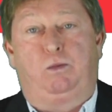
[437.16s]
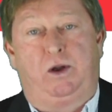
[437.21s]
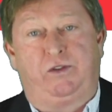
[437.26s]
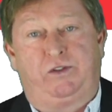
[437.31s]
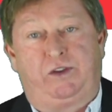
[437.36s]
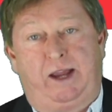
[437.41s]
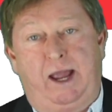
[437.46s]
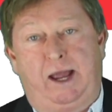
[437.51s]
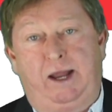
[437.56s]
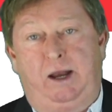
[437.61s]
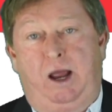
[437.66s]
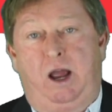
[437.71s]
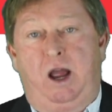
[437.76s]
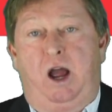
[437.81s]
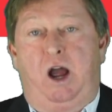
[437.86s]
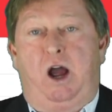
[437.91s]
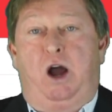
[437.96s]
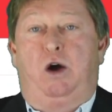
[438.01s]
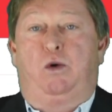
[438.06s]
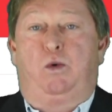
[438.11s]
Once again,
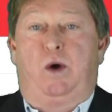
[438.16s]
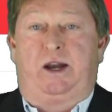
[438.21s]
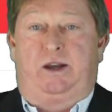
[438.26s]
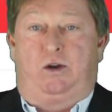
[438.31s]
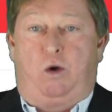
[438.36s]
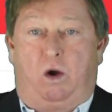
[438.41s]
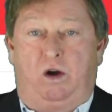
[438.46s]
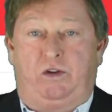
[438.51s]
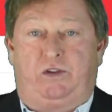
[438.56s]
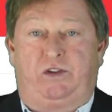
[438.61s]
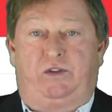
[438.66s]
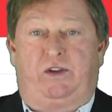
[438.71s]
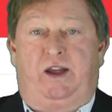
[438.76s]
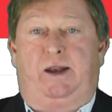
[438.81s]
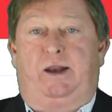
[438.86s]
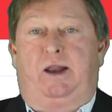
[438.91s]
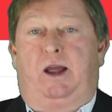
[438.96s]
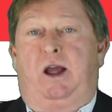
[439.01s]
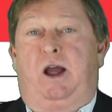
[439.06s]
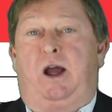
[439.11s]
what course is
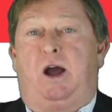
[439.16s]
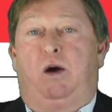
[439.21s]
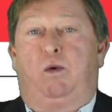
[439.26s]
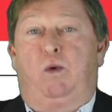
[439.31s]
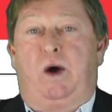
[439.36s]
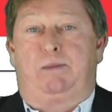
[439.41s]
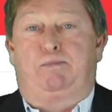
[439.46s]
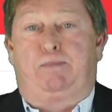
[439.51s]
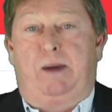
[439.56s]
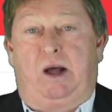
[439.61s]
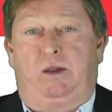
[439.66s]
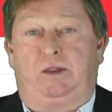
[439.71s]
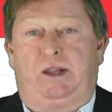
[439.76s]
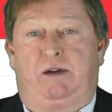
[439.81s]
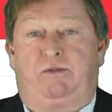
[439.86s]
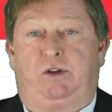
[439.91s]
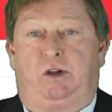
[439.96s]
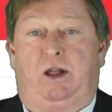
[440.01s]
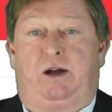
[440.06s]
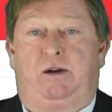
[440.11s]
it? What belt
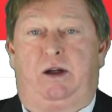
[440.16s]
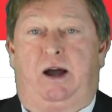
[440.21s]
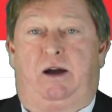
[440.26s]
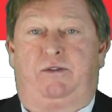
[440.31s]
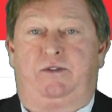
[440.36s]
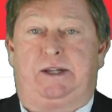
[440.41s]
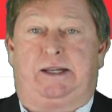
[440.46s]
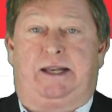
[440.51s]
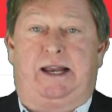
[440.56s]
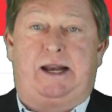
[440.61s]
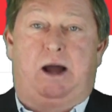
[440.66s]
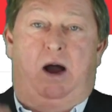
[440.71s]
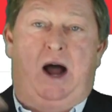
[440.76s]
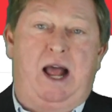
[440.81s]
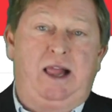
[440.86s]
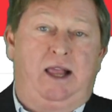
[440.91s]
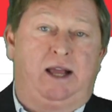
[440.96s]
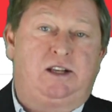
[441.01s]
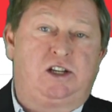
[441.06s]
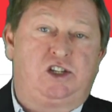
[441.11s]
level of it? Now,
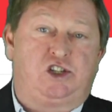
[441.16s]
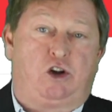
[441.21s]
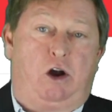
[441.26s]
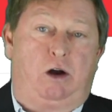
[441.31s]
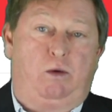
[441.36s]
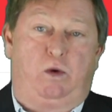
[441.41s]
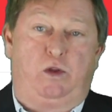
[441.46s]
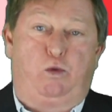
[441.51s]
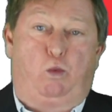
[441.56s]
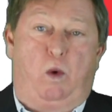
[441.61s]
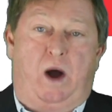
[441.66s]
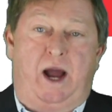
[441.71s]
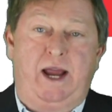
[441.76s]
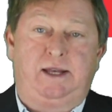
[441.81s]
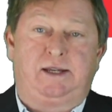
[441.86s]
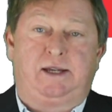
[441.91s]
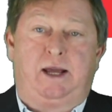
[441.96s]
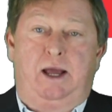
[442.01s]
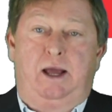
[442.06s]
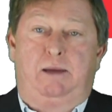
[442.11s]
I like to start with
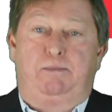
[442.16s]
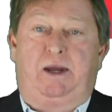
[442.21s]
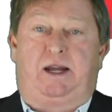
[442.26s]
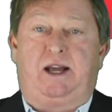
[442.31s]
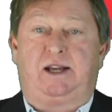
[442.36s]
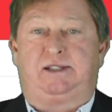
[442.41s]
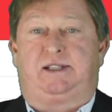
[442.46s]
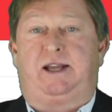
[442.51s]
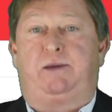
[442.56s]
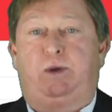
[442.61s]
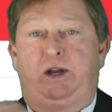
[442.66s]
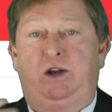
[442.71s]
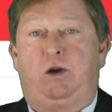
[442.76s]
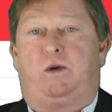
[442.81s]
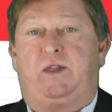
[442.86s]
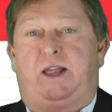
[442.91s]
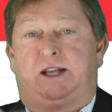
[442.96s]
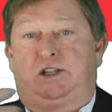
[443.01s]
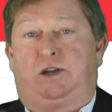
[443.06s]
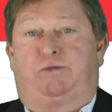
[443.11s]
white because then we
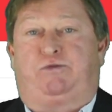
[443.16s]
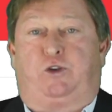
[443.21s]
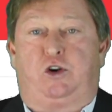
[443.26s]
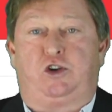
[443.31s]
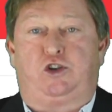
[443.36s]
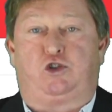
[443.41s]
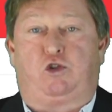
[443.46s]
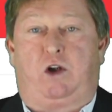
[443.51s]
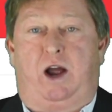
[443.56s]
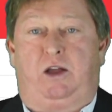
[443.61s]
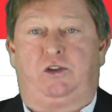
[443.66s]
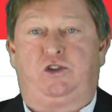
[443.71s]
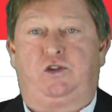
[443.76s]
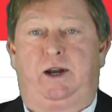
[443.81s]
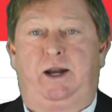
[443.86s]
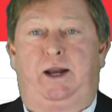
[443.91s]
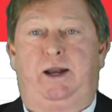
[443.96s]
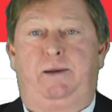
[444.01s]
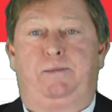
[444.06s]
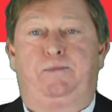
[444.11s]
know that's a first trial
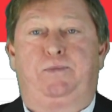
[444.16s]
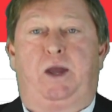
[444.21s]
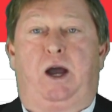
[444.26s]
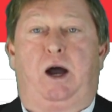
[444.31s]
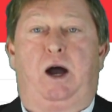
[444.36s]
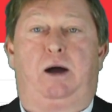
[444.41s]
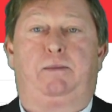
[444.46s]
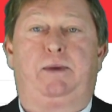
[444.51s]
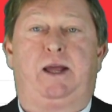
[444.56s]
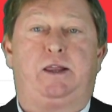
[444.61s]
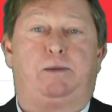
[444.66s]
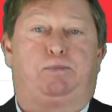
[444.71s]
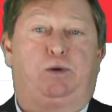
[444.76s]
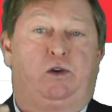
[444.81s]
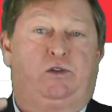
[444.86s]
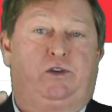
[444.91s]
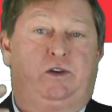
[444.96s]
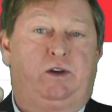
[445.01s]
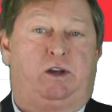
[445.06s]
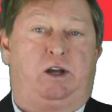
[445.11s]
training and the
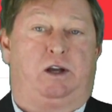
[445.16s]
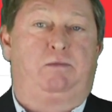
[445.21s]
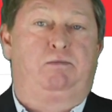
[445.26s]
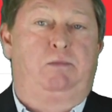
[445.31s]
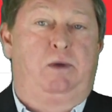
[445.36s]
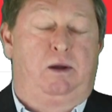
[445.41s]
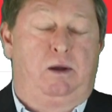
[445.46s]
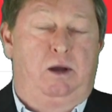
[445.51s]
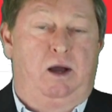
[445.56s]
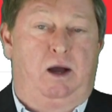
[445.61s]
person can